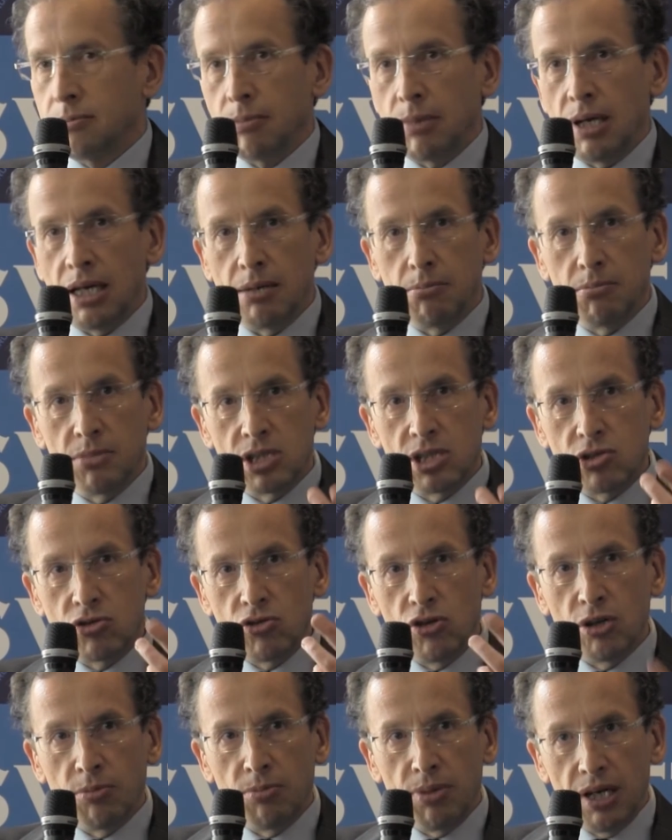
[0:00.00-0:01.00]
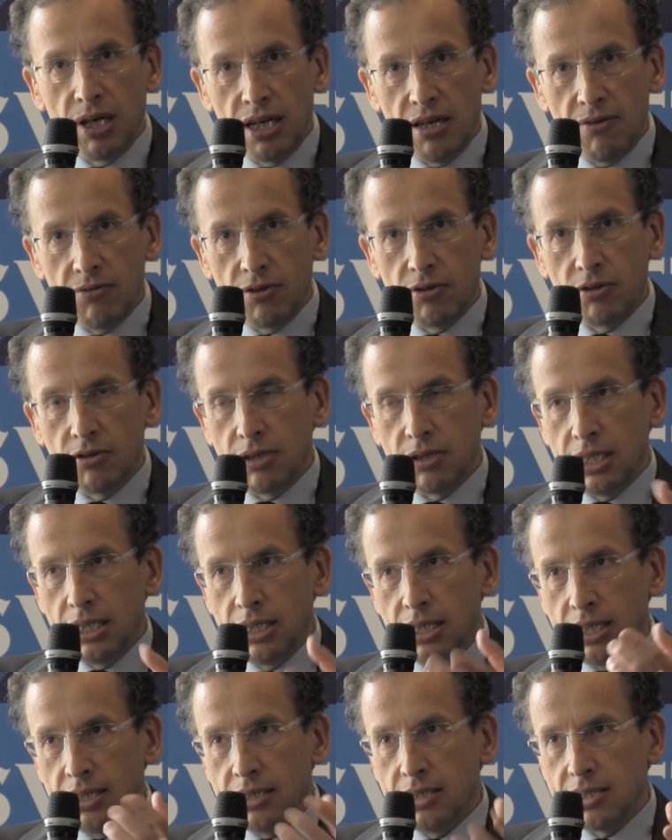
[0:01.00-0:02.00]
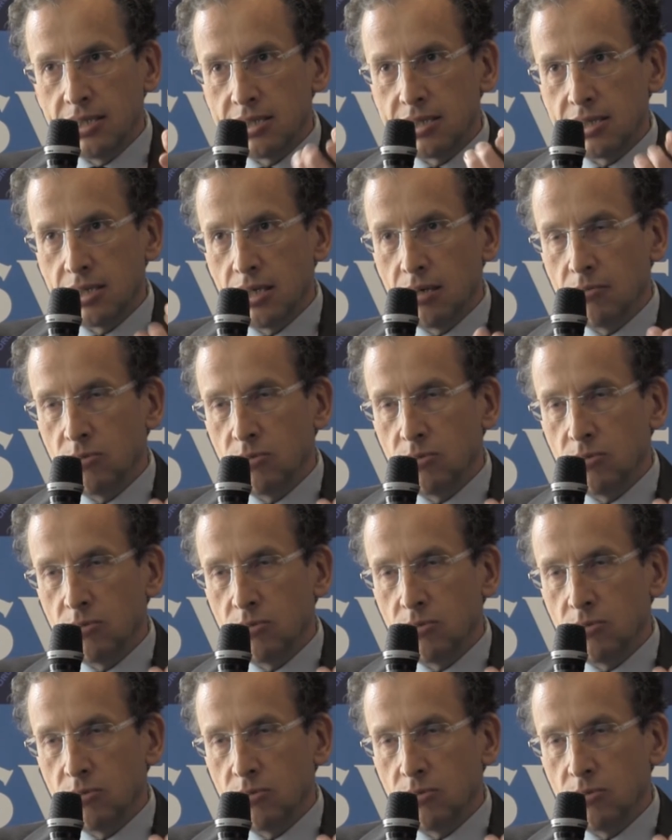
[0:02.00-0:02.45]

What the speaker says: I'm a strong believer in this